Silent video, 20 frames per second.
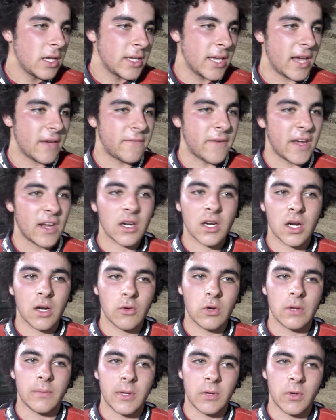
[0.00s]
yeah,
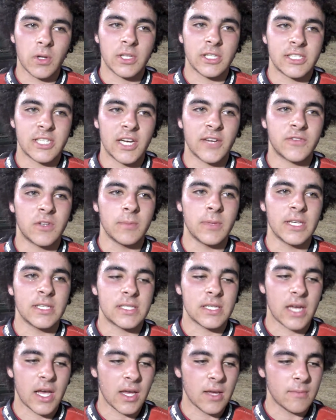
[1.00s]
Vandeker would have been really tough to beat
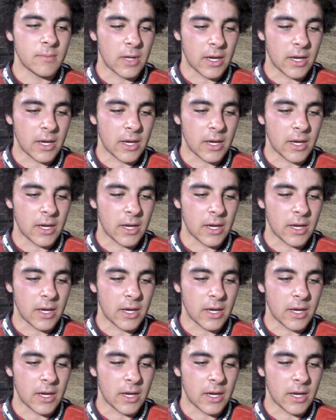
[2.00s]
tonight,